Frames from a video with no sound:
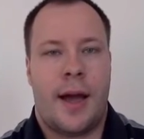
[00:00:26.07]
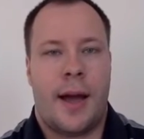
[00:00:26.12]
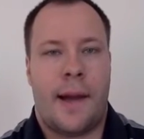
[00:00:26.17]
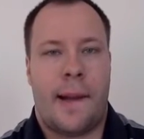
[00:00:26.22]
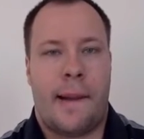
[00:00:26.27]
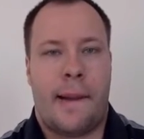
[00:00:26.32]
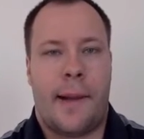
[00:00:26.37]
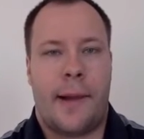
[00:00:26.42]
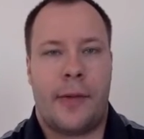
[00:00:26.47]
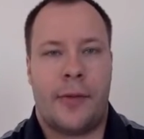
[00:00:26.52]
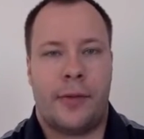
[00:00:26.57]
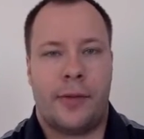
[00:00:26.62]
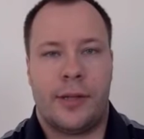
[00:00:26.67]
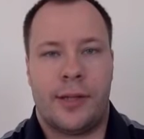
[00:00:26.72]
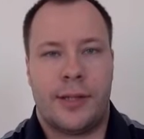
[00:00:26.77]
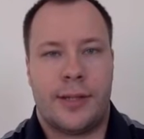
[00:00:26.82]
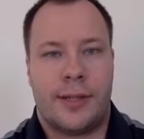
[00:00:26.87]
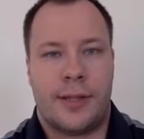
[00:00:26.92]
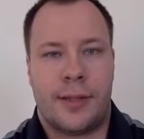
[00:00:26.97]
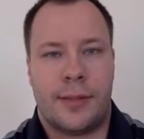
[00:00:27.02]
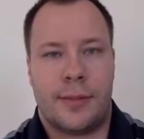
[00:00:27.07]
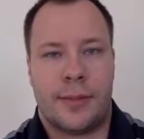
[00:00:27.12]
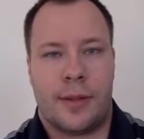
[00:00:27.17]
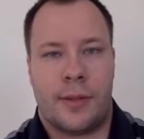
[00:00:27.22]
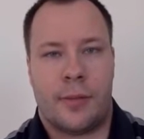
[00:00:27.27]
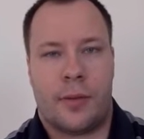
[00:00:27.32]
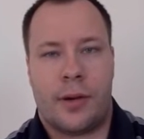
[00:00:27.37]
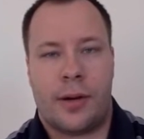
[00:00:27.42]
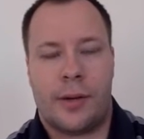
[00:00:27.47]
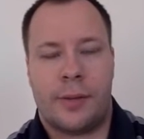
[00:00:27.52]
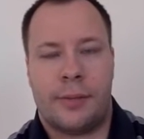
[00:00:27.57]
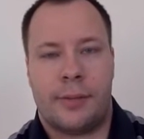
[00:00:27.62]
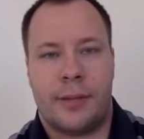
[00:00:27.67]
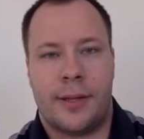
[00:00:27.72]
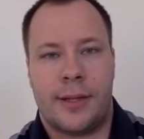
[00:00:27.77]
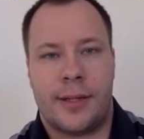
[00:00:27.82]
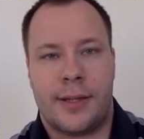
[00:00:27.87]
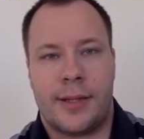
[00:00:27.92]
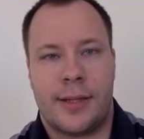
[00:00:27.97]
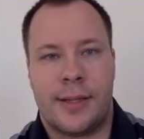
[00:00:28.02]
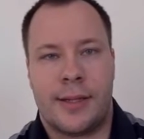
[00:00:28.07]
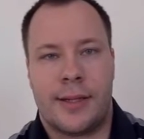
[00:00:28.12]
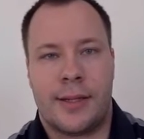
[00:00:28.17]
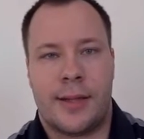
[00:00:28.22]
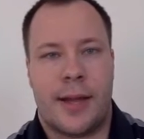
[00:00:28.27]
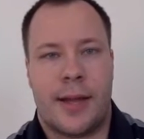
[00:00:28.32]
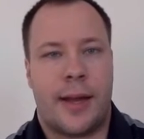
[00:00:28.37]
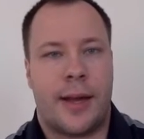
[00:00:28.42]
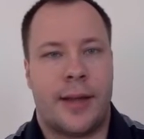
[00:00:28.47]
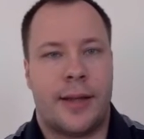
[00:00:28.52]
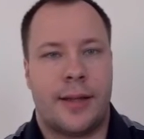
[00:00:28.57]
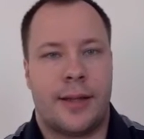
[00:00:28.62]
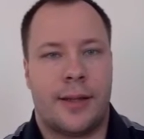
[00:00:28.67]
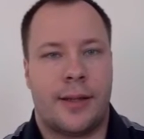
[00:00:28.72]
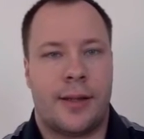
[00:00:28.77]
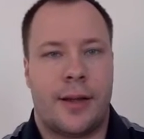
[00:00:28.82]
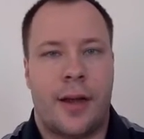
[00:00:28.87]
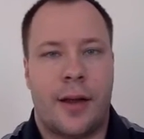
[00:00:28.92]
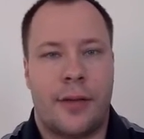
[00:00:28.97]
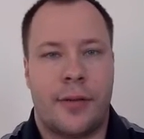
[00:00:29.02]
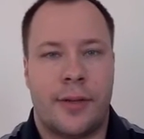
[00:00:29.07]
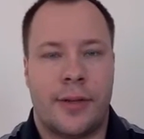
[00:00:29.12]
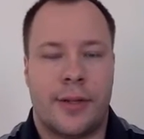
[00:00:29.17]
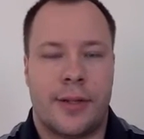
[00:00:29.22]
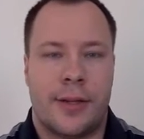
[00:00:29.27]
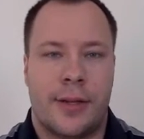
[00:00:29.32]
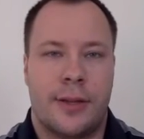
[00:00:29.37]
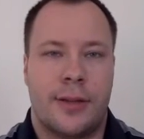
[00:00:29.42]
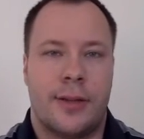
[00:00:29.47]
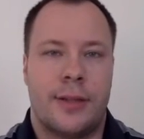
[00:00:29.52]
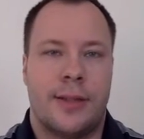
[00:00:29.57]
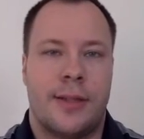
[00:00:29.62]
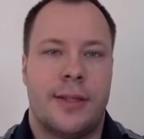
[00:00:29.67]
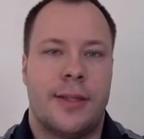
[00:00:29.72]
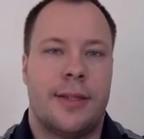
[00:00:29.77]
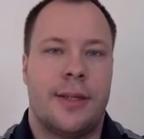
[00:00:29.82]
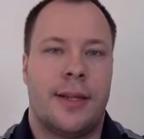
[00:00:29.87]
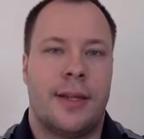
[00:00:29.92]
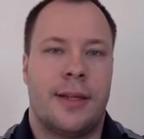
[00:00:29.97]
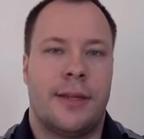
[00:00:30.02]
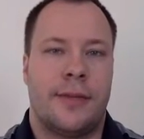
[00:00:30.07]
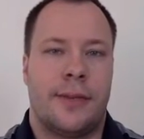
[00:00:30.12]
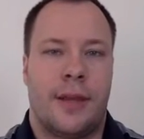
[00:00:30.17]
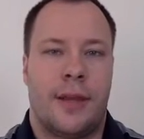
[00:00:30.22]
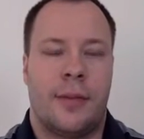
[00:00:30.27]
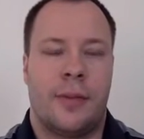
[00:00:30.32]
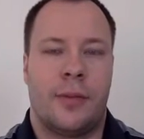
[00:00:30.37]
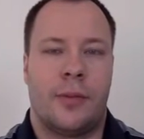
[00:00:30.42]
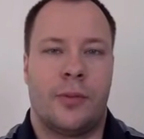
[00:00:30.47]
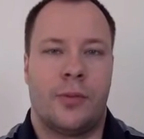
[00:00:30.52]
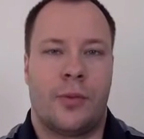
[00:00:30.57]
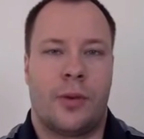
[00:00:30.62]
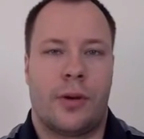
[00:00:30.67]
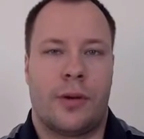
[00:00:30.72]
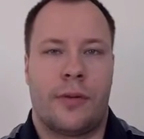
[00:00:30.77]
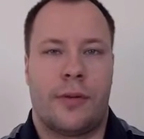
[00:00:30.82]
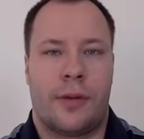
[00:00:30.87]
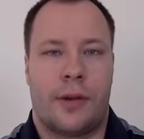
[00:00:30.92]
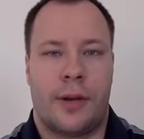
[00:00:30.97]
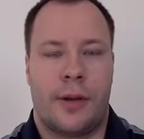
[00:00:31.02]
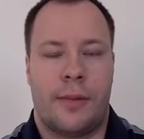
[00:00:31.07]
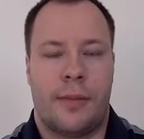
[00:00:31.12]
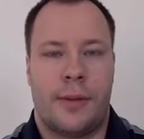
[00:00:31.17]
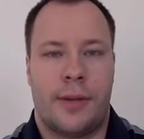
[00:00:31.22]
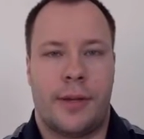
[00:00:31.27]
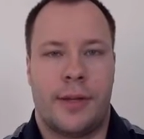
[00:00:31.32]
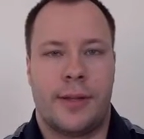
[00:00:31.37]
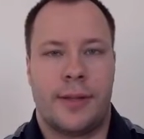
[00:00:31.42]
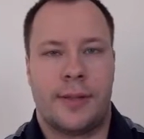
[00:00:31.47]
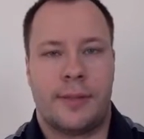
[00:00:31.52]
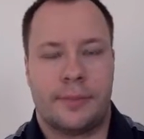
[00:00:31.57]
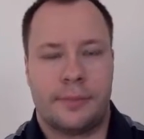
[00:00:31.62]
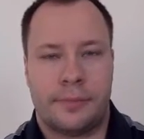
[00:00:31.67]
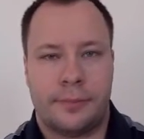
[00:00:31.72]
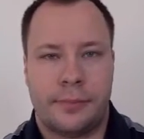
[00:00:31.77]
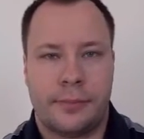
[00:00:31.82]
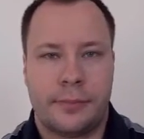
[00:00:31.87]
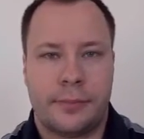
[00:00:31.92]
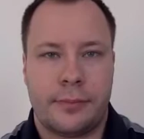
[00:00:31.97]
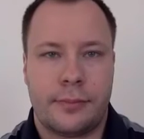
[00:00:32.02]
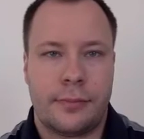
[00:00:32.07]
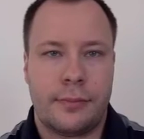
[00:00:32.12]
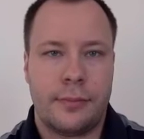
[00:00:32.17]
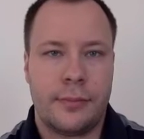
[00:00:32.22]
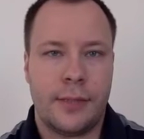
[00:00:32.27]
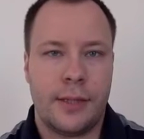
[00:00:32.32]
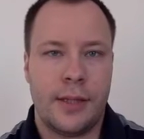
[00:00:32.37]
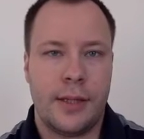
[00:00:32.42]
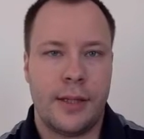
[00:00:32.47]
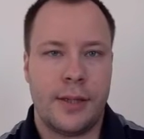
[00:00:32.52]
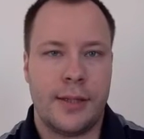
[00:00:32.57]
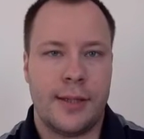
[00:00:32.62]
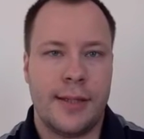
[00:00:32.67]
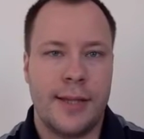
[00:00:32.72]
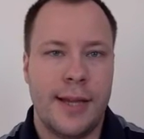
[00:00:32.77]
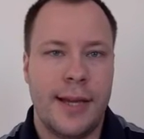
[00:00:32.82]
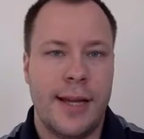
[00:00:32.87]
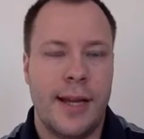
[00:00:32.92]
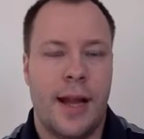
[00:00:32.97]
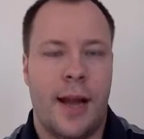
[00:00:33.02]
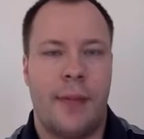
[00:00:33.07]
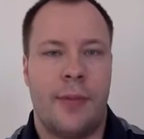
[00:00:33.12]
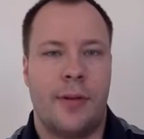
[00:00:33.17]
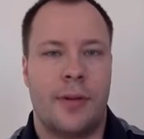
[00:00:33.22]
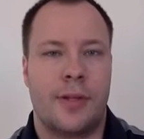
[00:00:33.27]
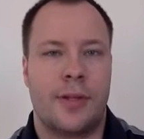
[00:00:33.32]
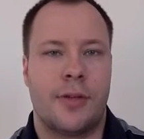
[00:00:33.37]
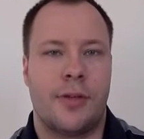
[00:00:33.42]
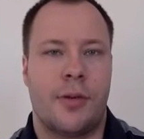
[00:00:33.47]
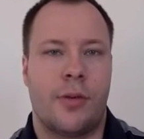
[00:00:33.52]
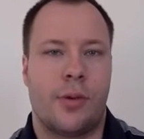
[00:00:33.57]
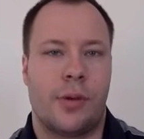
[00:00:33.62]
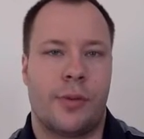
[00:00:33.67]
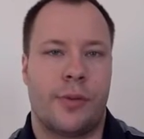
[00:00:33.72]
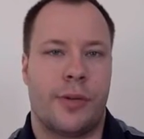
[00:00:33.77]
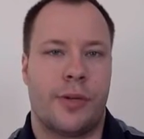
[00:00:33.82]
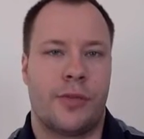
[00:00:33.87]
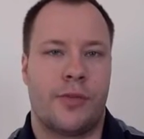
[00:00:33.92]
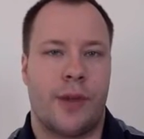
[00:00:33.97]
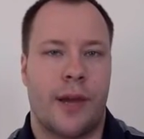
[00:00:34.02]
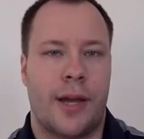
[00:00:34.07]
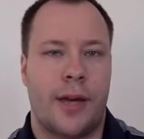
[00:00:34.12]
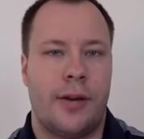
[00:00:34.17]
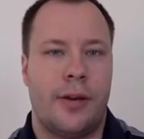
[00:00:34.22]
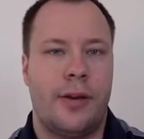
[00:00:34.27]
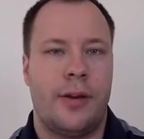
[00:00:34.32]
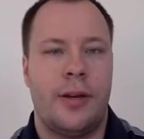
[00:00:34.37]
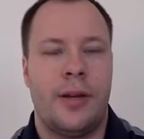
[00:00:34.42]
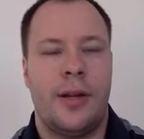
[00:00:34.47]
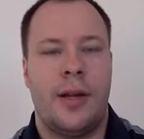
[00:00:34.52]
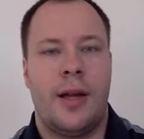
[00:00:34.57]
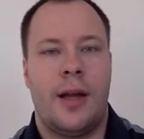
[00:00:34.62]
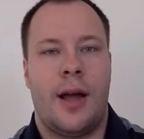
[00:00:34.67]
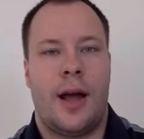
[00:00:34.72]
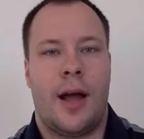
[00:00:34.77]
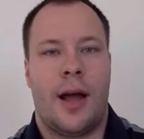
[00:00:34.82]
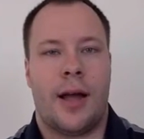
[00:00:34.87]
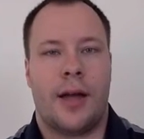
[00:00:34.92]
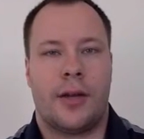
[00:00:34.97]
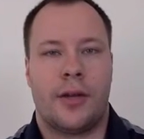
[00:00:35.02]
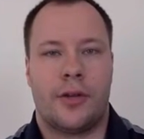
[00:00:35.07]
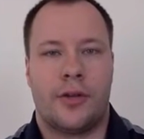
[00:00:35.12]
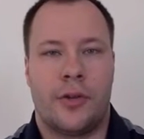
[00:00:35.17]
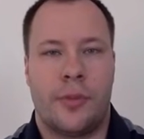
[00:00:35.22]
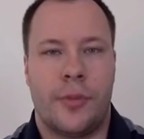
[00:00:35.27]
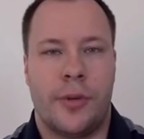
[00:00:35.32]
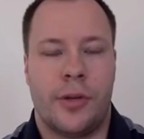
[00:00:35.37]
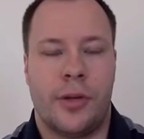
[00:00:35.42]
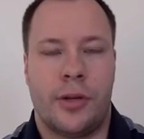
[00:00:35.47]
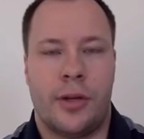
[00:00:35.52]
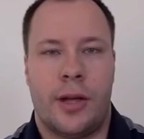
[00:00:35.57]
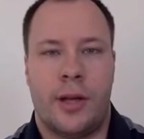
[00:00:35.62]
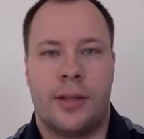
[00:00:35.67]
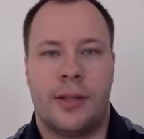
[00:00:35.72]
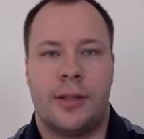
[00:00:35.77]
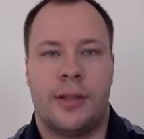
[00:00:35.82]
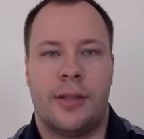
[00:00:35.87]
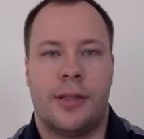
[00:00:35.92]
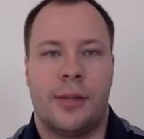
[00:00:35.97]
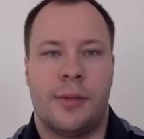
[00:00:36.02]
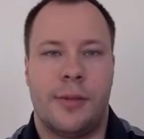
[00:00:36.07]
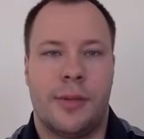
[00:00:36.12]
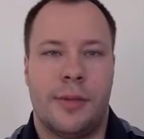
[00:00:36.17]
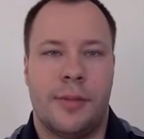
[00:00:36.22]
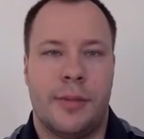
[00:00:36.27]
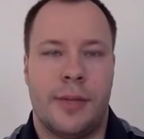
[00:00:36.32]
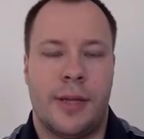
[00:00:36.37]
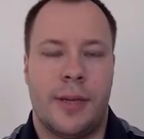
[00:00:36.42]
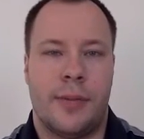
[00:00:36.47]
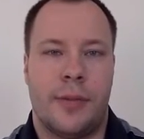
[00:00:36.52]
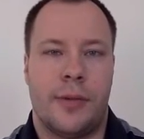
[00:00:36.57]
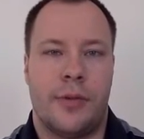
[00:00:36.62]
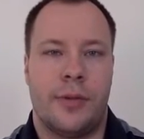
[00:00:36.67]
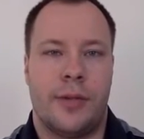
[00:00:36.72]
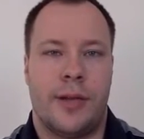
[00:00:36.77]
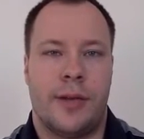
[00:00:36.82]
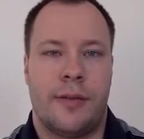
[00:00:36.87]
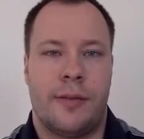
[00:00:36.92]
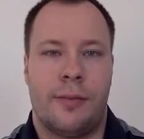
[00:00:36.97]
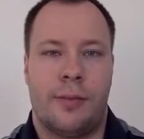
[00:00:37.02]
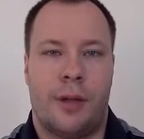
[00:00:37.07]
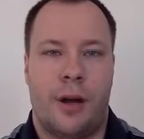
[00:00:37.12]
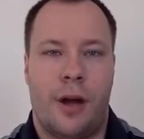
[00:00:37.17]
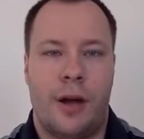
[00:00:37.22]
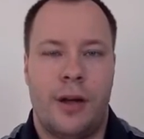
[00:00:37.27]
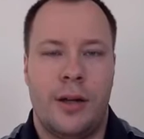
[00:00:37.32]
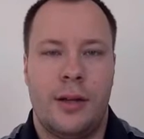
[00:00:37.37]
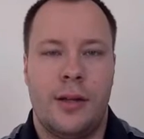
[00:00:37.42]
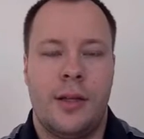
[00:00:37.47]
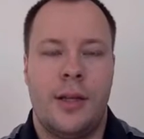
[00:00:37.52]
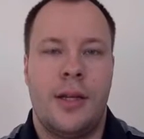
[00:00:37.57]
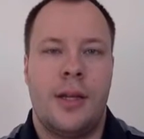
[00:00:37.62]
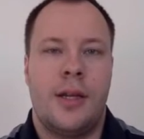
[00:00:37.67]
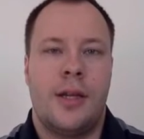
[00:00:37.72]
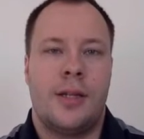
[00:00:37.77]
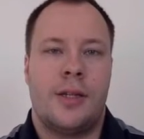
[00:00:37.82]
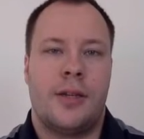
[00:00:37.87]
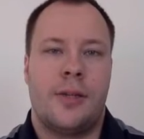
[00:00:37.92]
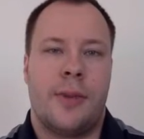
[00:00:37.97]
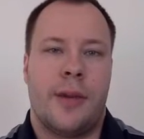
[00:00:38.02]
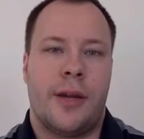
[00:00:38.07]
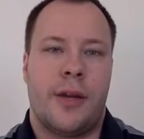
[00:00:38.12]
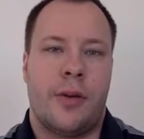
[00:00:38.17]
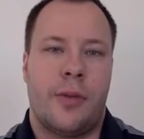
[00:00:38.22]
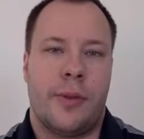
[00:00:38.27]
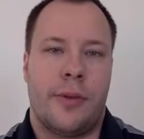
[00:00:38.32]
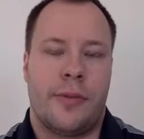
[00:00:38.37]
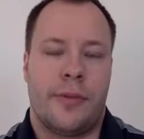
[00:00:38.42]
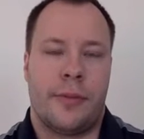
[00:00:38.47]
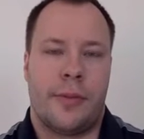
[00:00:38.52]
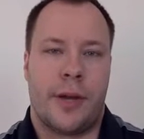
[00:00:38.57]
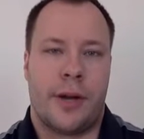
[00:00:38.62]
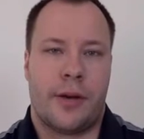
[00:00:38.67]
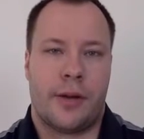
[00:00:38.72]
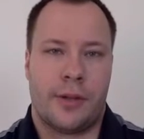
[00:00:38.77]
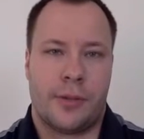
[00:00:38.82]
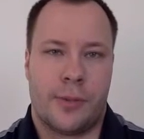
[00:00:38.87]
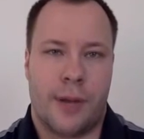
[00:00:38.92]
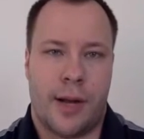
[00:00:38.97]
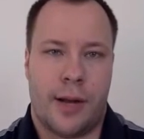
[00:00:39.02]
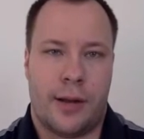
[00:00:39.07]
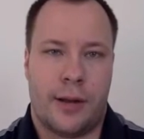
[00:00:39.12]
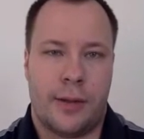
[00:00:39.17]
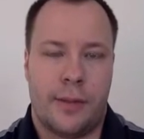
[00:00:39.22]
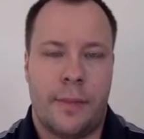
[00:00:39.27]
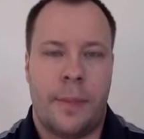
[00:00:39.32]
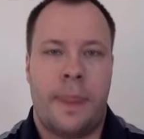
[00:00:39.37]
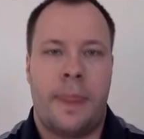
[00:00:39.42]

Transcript: uh, I released themes on marketplaces, and I did a lot of consultancy and development work for companies. Today, I'm also a WordPress writer. I contribute a lot to the WPMU dev blog, so you may know me from there as well.